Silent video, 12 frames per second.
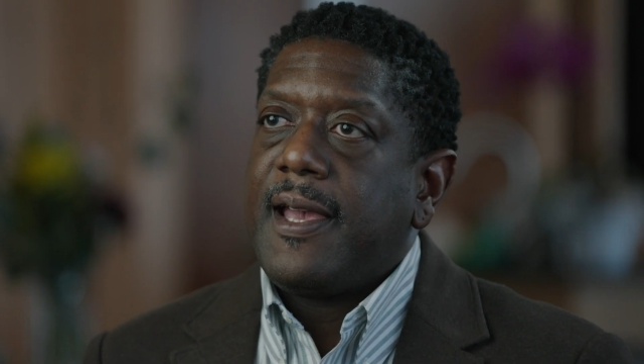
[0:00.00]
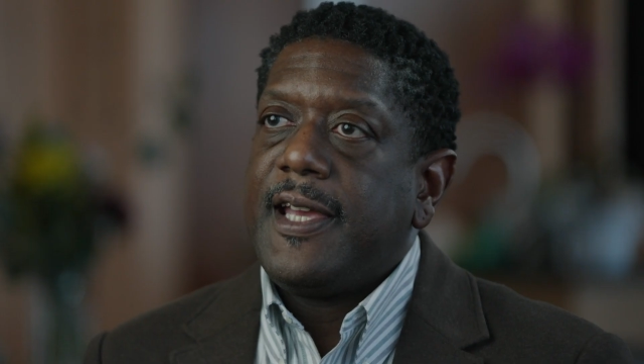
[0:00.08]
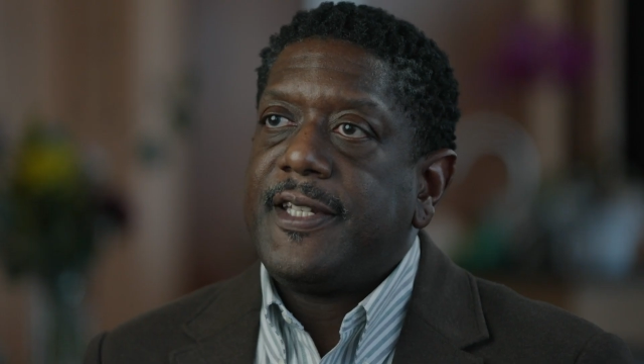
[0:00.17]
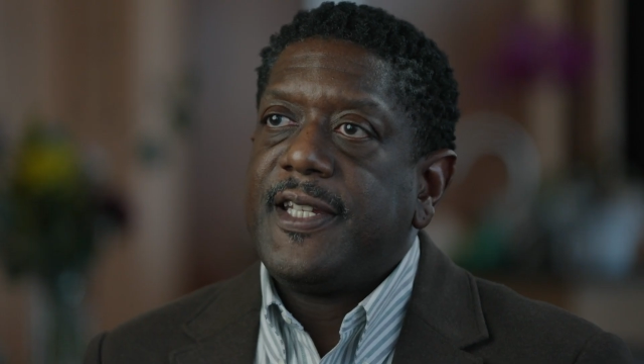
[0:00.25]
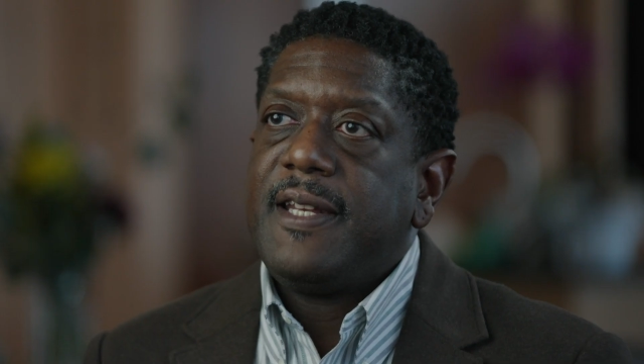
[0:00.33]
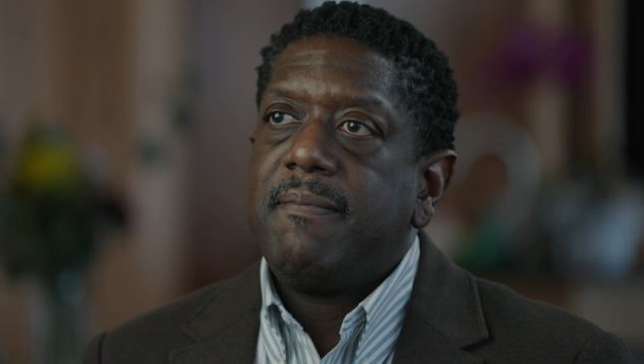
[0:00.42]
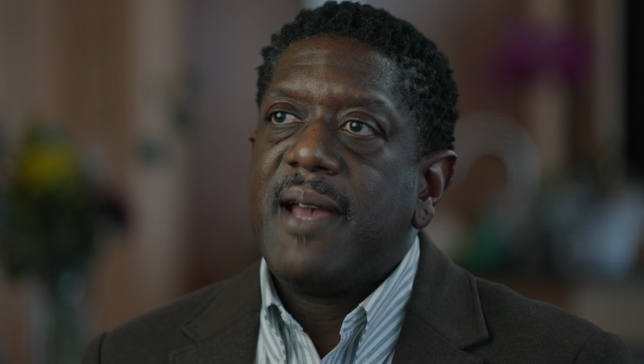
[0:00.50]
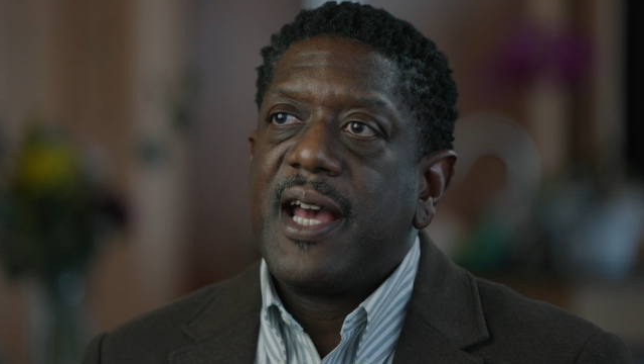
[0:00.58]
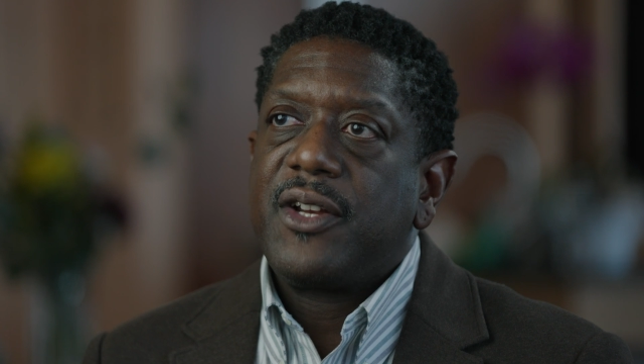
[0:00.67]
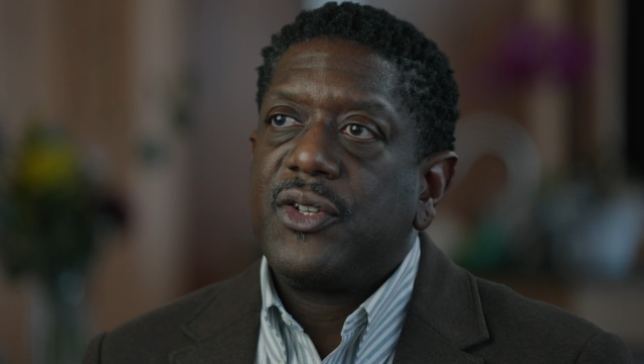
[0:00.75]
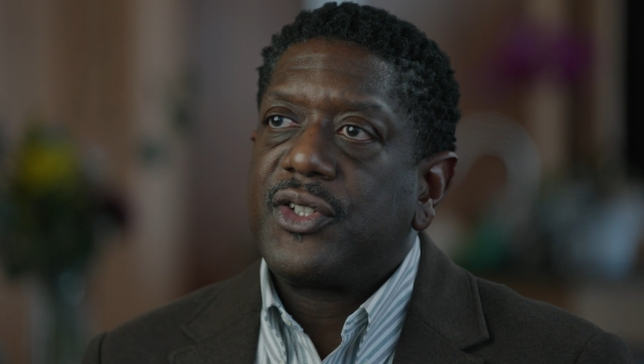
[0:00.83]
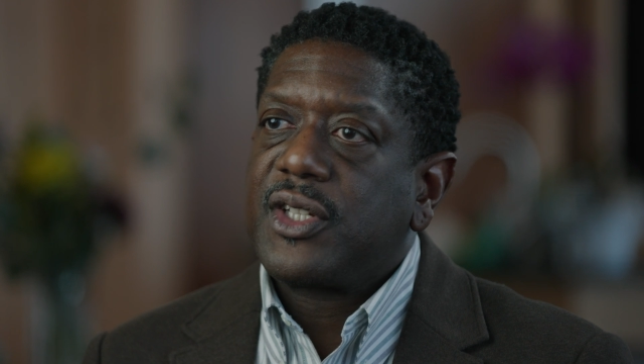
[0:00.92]
It didn't
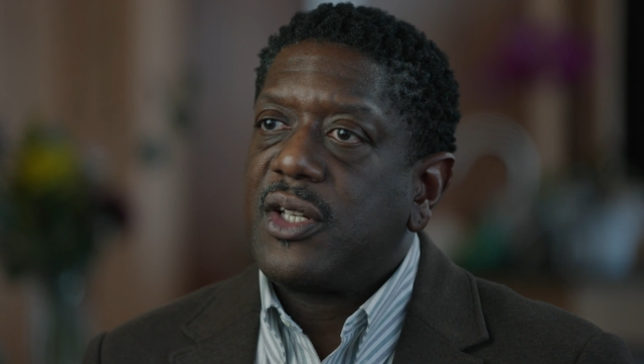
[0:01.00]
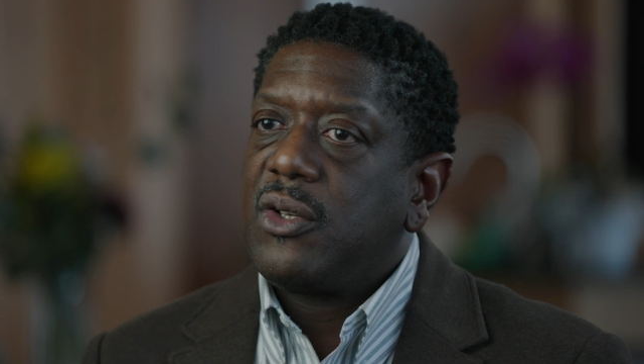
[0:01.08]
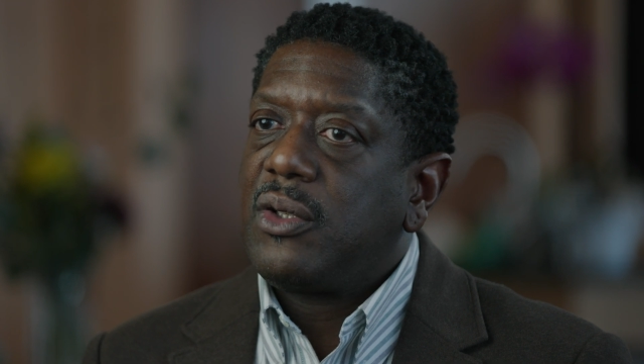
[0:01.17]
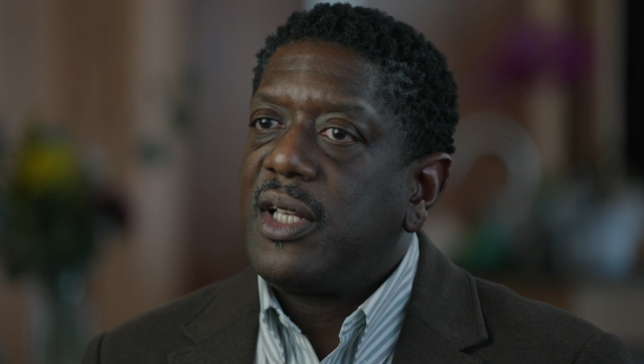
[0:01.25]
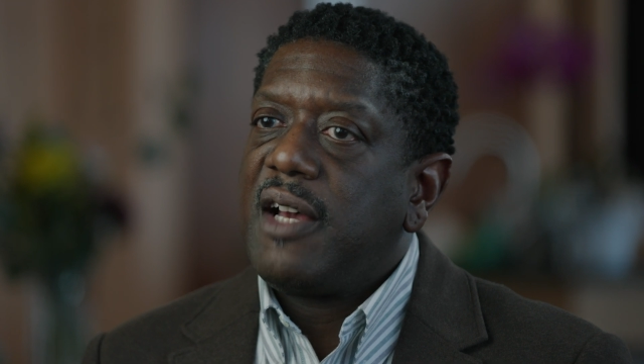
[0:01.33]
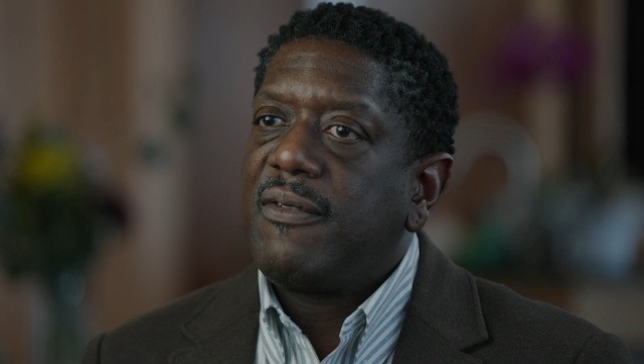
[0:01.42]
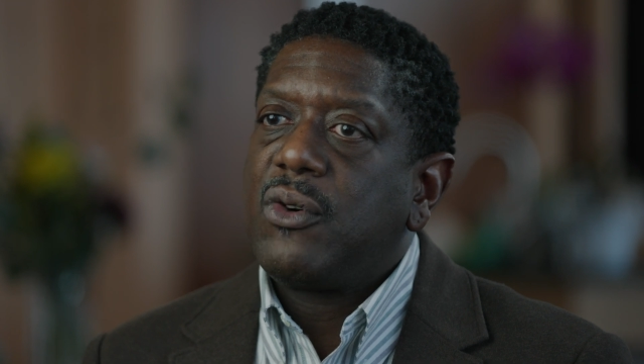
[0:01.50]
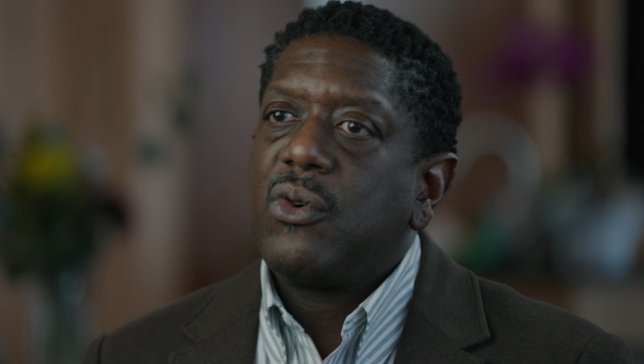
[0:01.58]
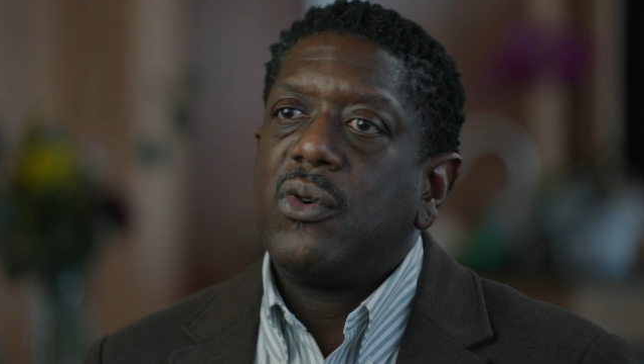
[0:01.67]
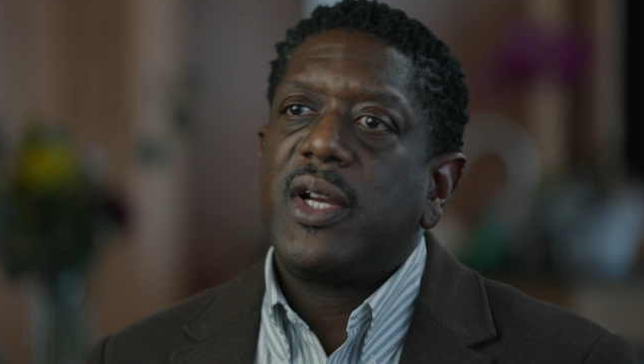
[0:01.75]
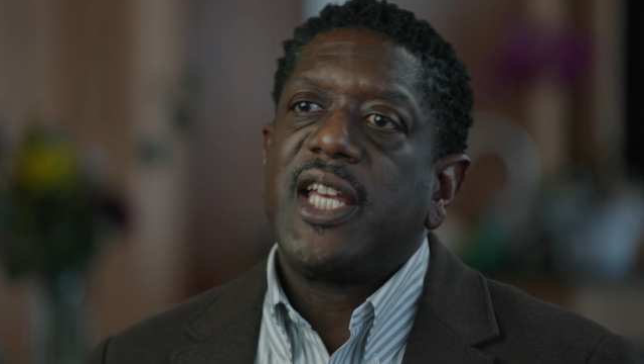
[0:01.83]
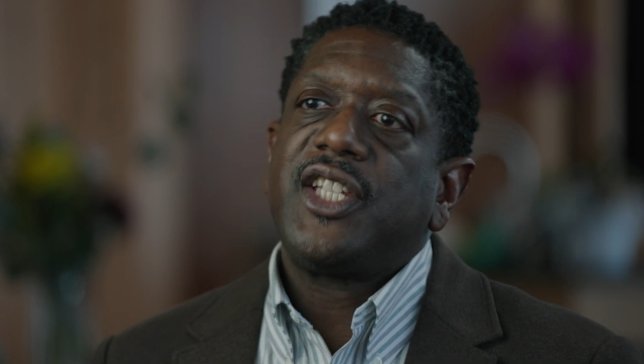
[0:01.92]
matter your skill
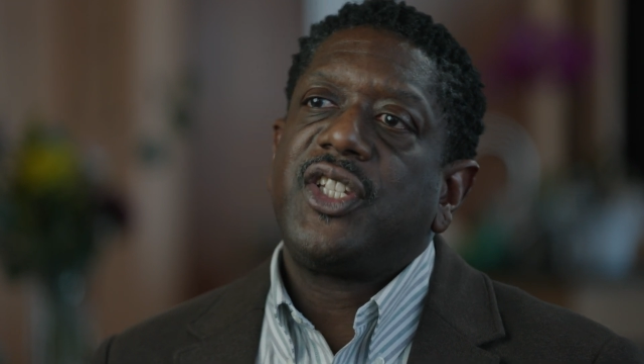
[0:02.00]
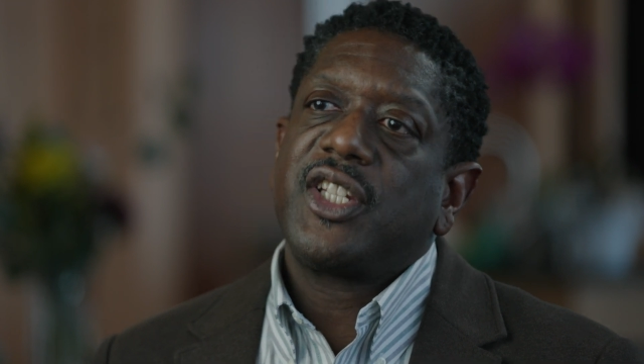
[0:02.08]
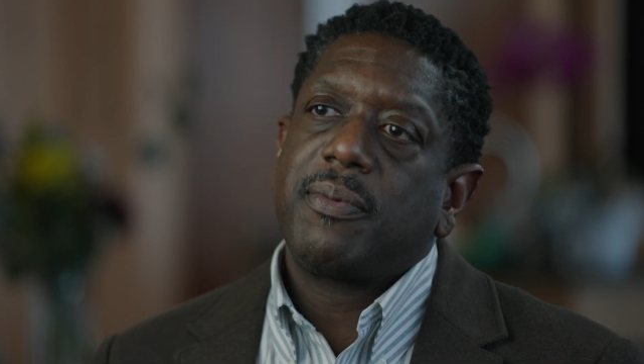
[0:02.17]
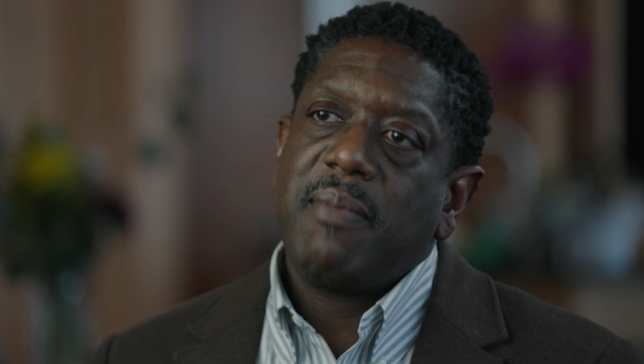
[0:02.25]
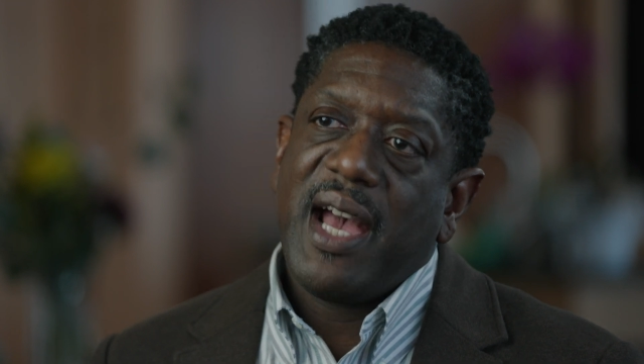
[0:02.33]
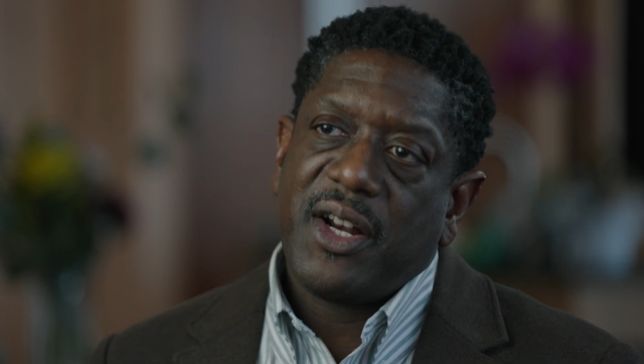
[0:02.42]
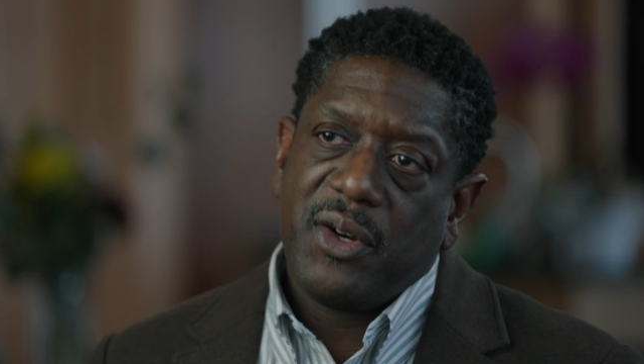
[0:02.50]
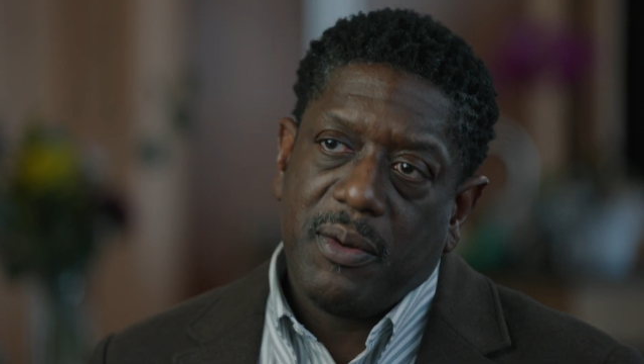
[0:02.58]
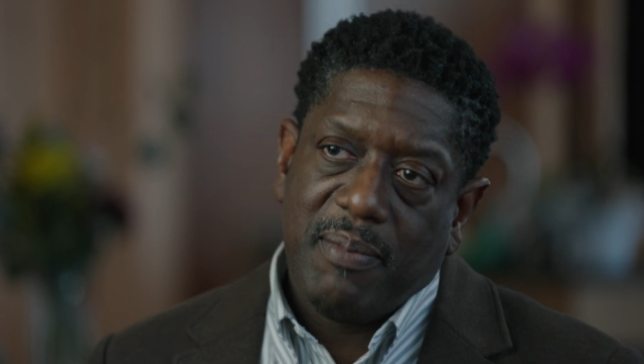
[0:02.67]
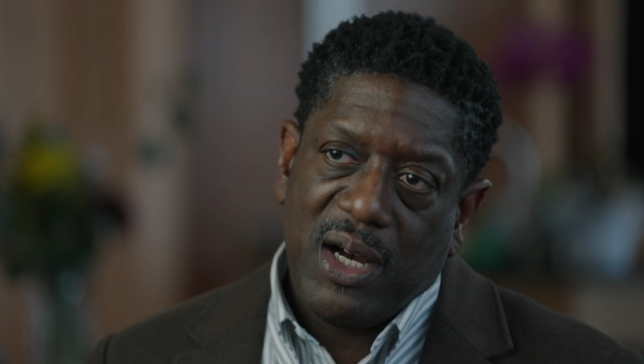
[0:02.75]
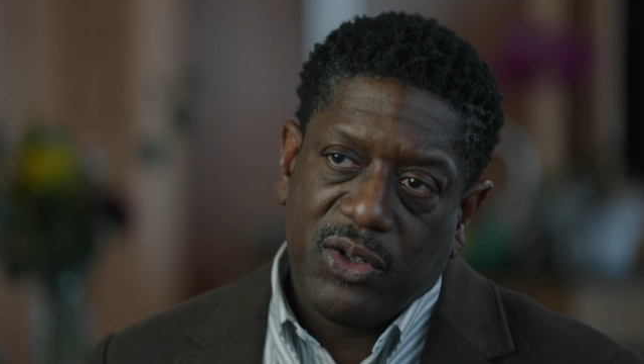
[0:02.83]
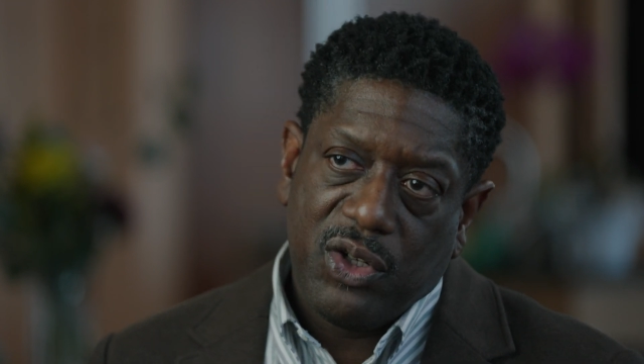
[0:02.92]
level, it just mattered
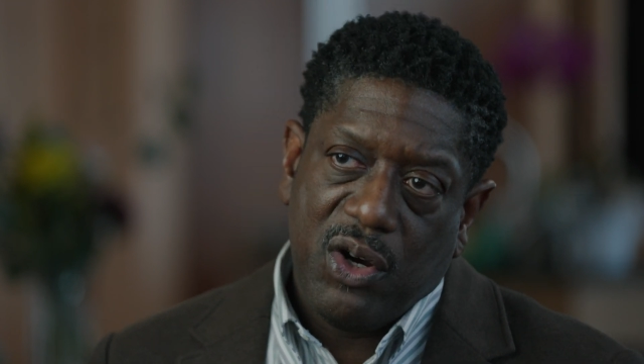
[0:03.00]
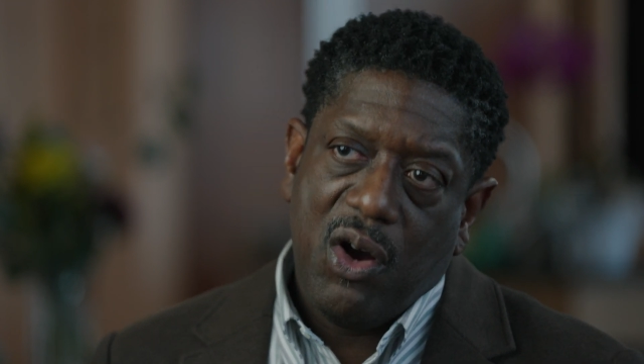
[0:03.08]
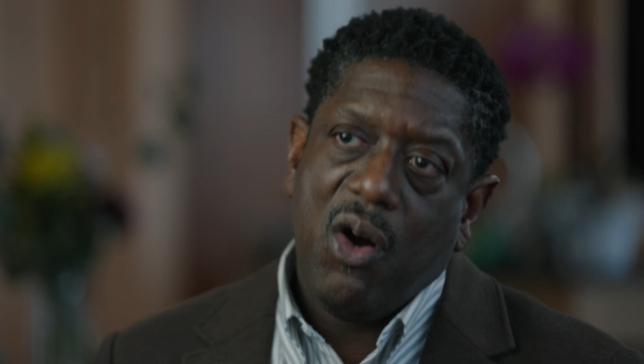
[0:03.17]
about your